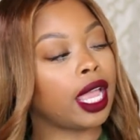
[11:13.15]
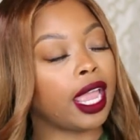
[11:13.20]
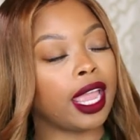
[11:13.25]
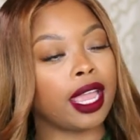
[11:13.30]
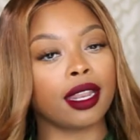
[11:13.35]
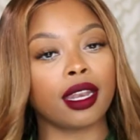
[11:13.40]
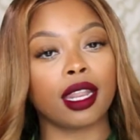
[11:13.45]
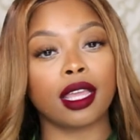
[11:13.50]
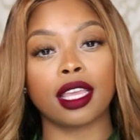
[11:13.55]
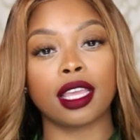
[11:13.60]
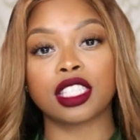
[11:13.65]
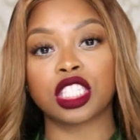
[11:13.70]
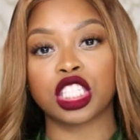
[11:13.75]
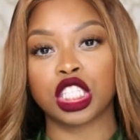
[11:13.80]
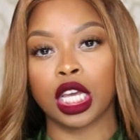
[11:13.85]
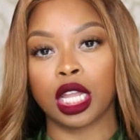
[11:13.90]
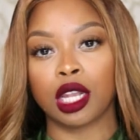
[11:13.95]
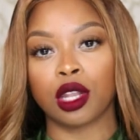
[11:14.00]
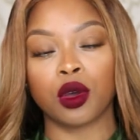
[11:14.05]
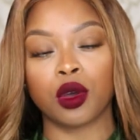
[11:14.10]
and it's
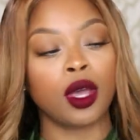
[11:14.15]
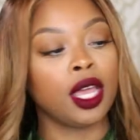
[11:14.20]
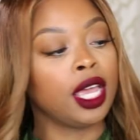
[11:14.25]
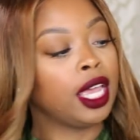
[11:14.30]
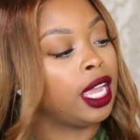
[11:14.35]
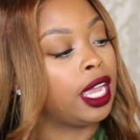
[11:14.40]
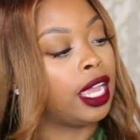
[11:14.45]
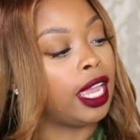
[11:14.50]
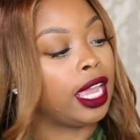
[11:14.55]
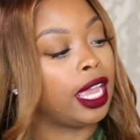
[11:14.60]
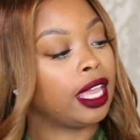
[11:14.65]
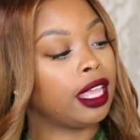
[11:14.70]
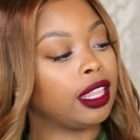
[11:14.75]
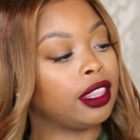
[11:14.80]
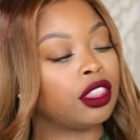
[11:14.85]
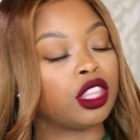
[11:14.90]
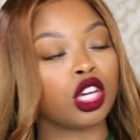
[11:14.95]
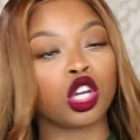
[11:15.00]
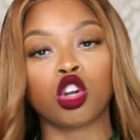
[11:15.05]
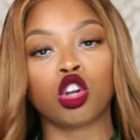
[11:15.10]
yellow
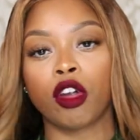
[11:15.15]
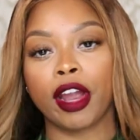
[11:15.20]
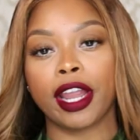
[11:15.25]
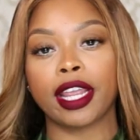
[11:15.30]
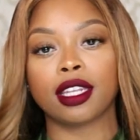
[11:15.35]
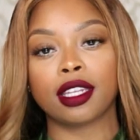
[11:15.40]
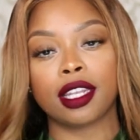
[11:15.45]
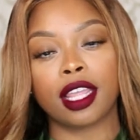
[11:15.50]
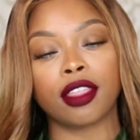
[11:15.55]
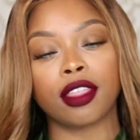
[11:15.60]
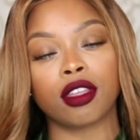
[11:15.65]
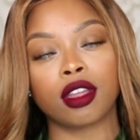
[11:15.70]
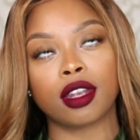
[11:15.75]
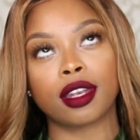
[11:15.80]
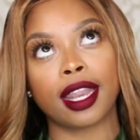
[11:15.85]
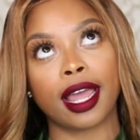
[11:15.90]
in the grain leather.